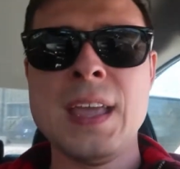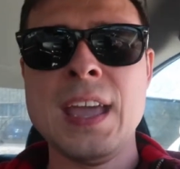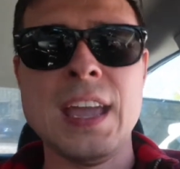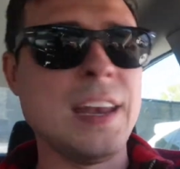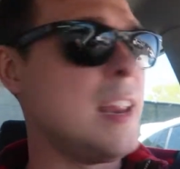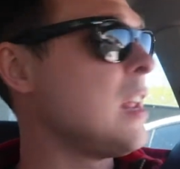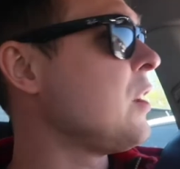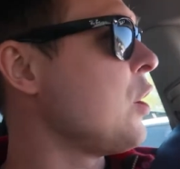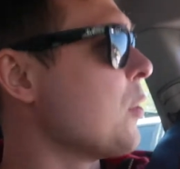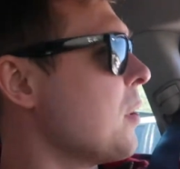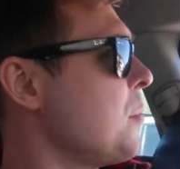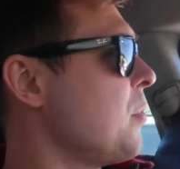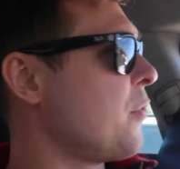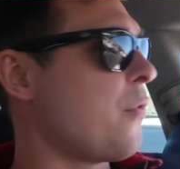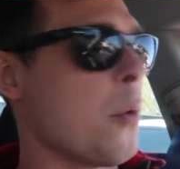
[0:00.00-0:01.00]
It did do
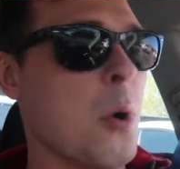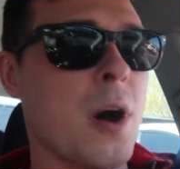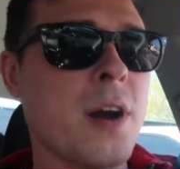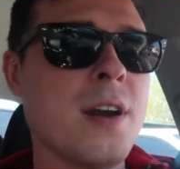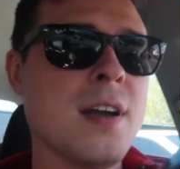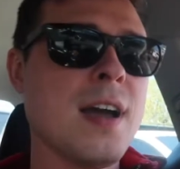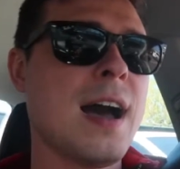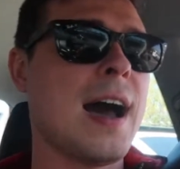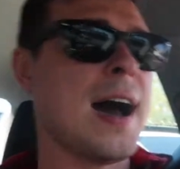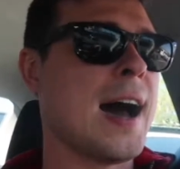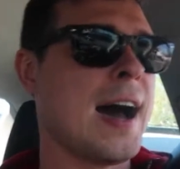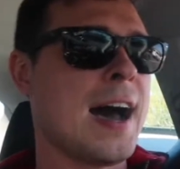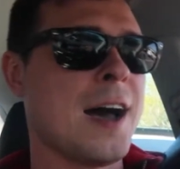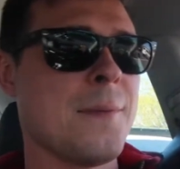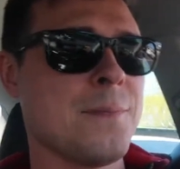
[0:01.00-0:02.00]
it before,
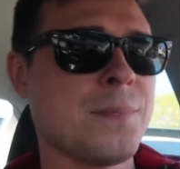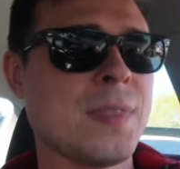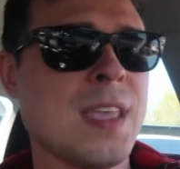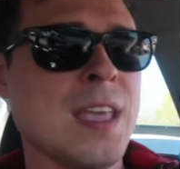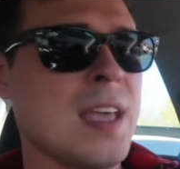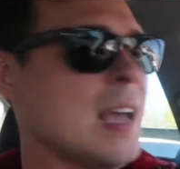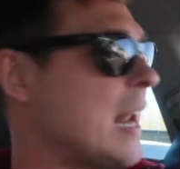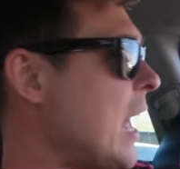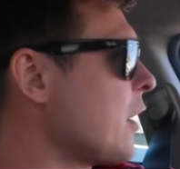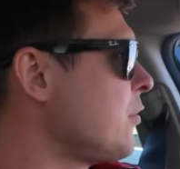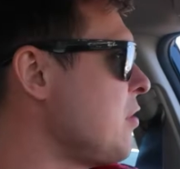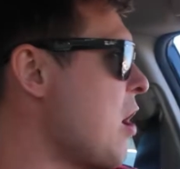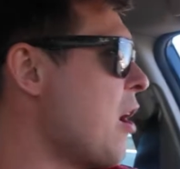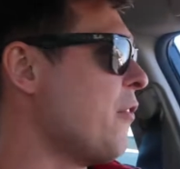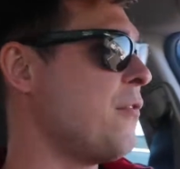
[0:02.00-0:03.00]
and
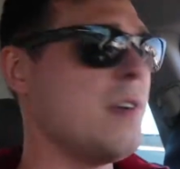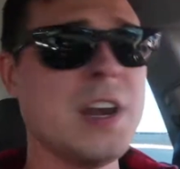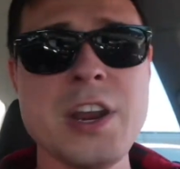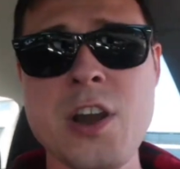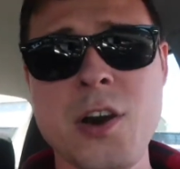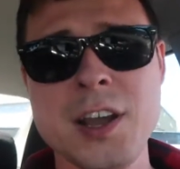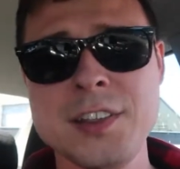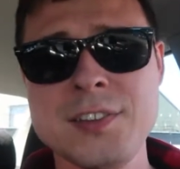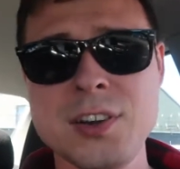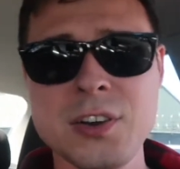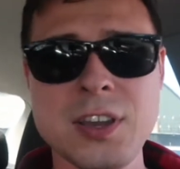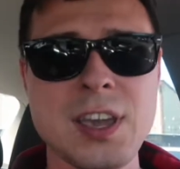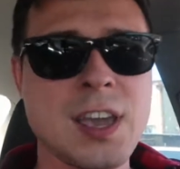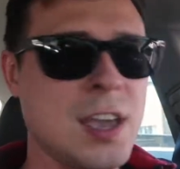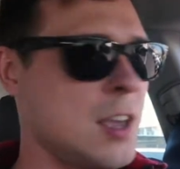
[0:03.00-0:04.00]
actually off video I
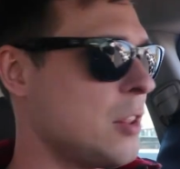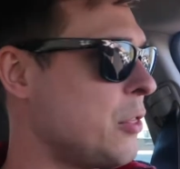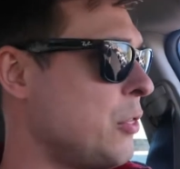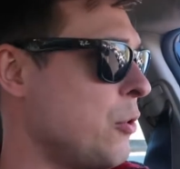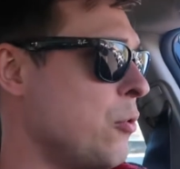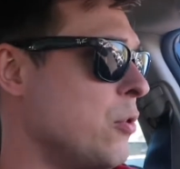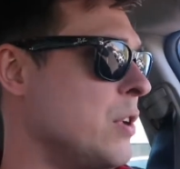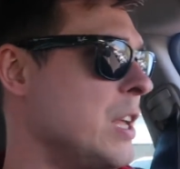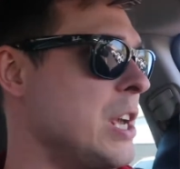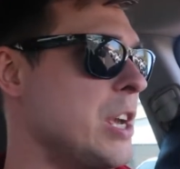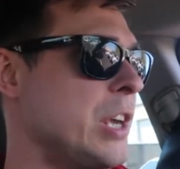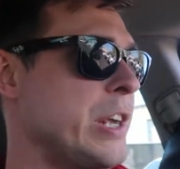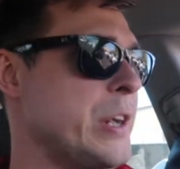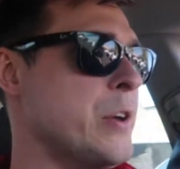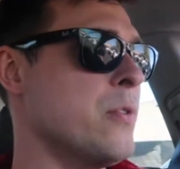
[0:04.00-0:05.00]
took it through
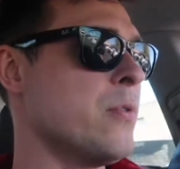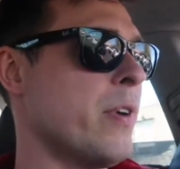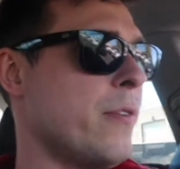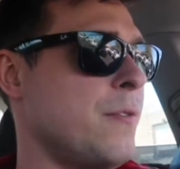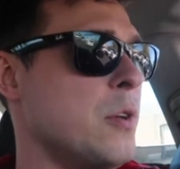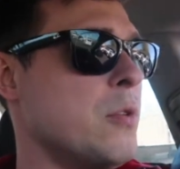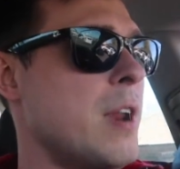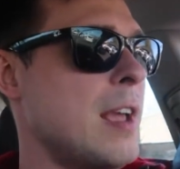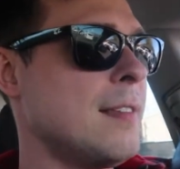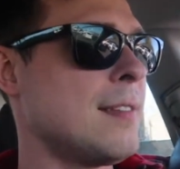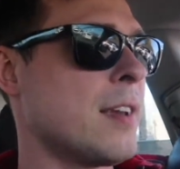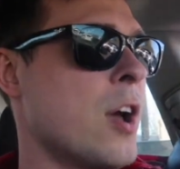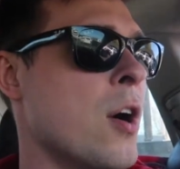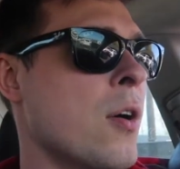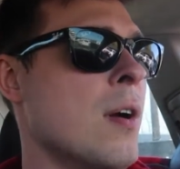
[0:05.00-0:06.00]
DEQ a few days
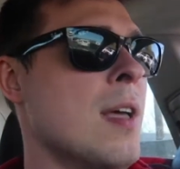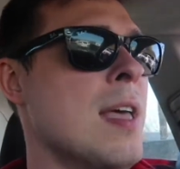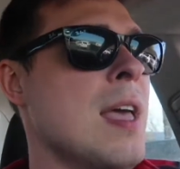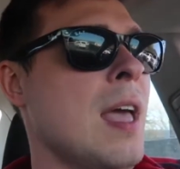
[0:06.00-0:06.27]
ago.